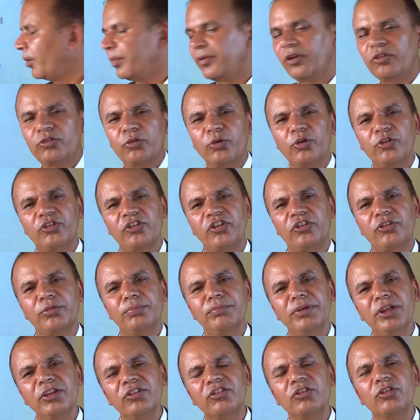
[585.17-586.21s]
resources
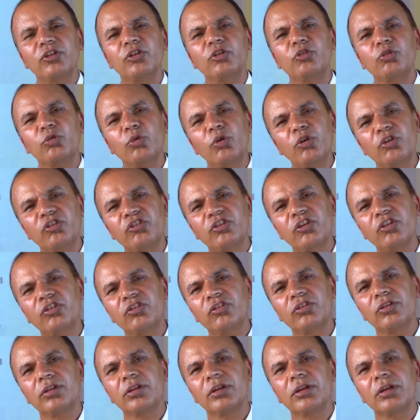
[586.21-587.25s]
means
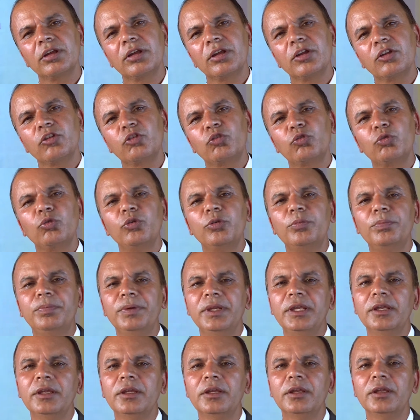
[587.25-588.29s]
resources should
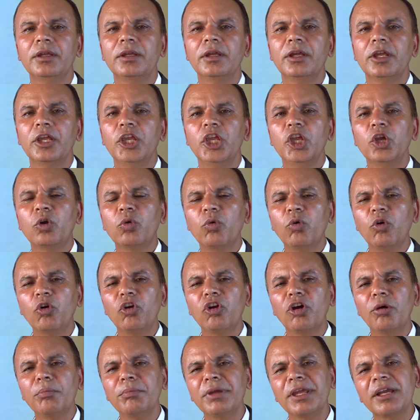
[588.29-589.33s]
be
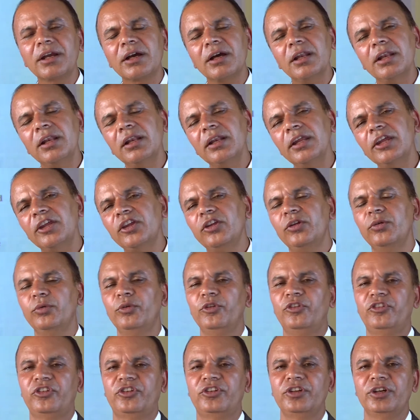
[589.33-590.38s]
economically
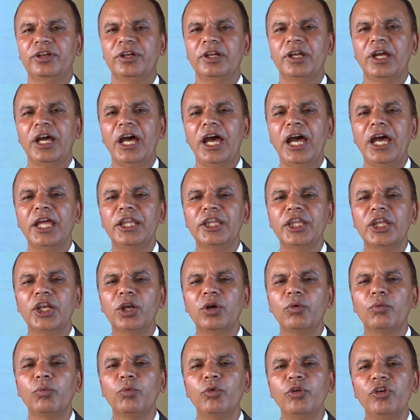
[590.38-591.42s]
used, and
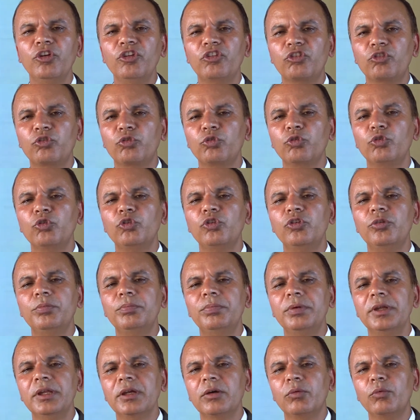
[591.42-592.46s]
then we
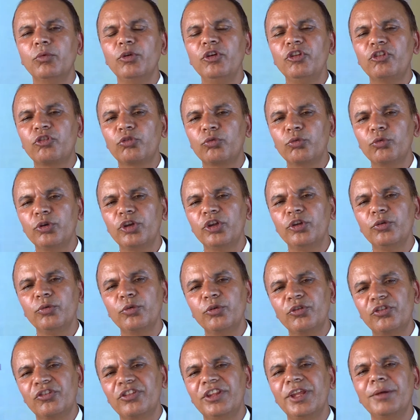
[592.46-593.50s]
should
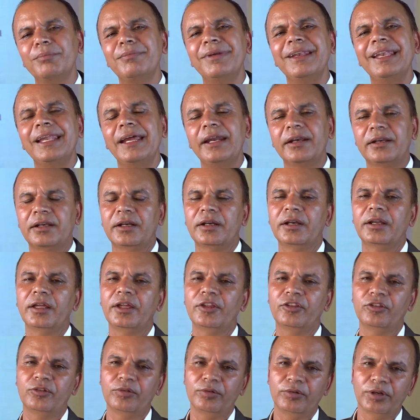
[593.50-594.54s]
use them later
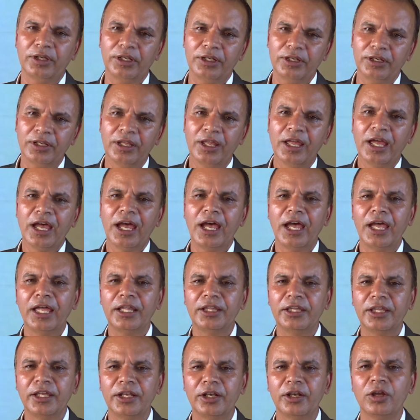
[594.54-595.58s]
as well, and
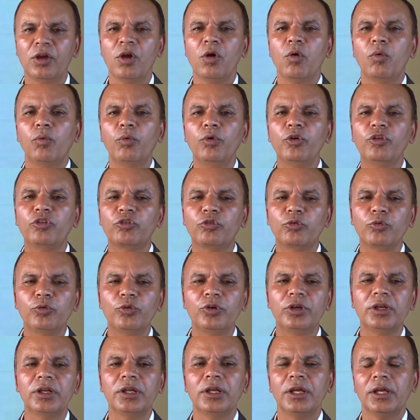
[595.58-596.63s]
then we
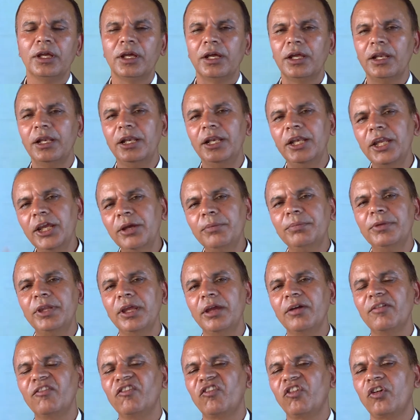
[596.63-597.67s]
should leave
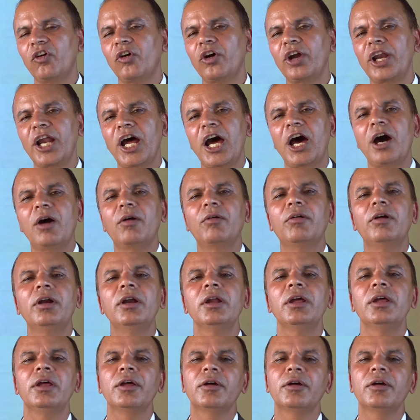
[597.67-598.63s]
them for our